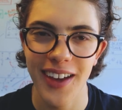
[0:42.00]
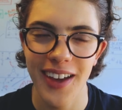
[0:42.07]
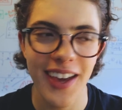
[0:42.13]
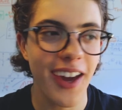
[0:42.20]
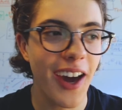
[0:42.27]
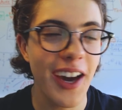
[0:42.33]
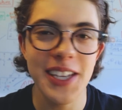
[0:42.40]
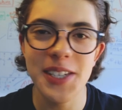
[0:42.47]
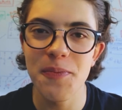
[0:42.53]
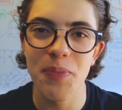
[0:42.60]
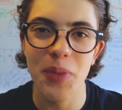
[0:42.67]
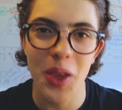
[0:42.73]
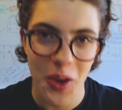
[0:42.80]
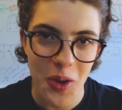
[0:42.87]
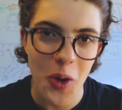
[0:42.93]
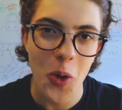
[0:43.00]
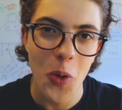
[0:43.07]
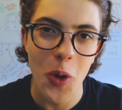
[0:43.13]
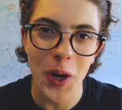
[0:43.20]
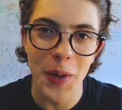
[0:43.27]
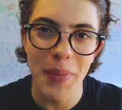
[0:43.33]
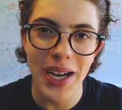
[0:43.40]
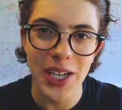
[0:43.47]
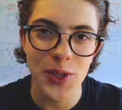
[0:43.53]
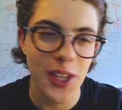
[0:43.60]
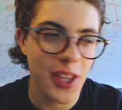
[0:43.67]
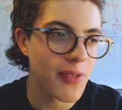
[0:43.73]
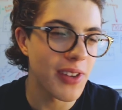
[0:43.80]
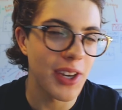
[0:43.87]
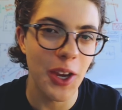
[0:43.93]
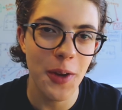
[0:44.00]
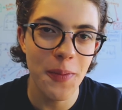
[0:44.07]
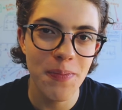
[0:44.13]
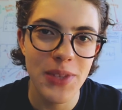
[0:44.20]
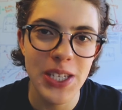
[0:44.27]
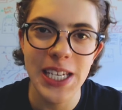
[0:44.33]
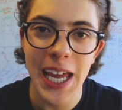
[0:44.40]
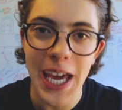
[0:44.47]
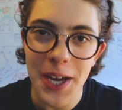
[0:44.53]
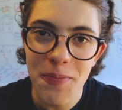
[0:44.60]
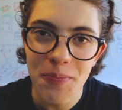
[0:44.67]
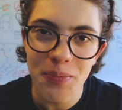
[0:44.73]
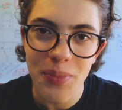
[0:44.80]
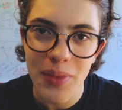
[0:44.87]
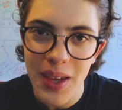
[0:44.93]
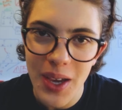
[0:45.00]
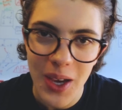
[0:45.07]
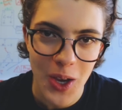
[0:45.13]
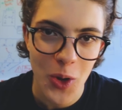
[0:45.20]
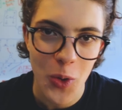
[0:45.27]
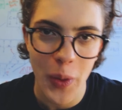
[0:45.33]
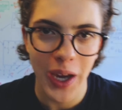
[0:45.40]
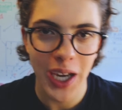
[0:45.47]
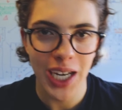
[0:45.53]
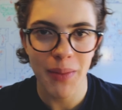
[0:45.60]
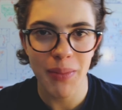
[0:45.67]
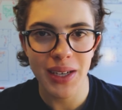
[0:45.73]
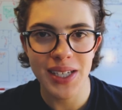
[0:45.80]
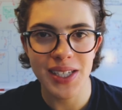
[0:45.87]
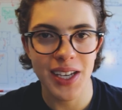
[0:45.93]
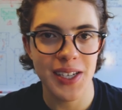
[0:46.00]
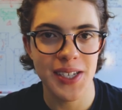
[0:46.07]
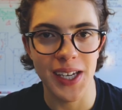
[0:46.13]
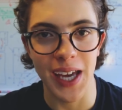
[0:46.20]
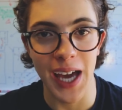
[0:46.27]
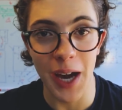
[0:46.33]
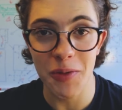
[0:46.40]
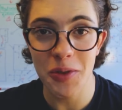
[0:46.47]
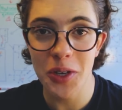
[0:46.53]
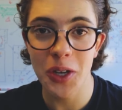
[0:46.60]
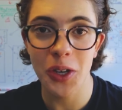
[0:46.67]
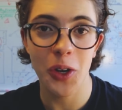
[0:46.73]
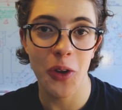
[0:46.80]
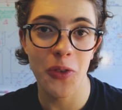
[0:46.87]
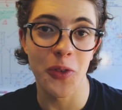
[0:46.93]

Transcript: Hey guys, welcome back to another video. Today we're going to be discussing how you can go